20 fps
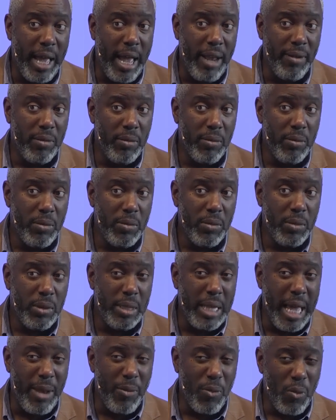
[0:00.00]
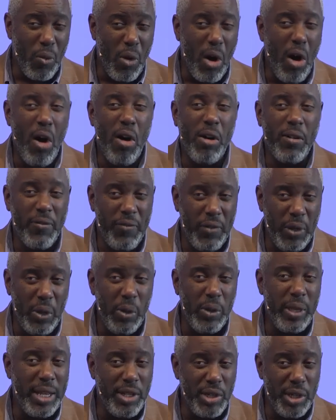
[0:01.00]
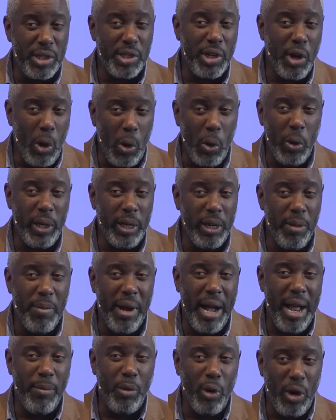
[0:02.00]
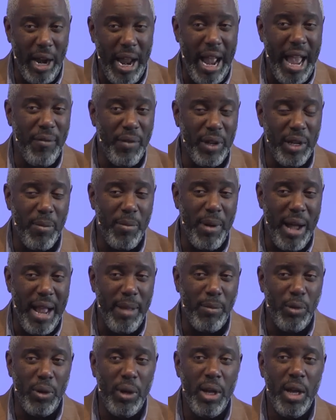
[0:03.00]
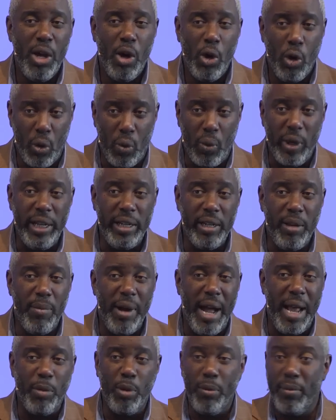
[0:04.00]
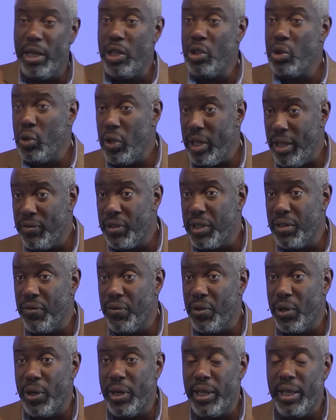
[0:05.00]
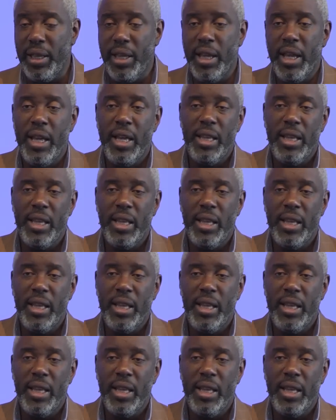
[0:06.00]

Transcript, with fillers: that that wrong view that just holding a Bible or having a Bible or reading the Bible means you have converted,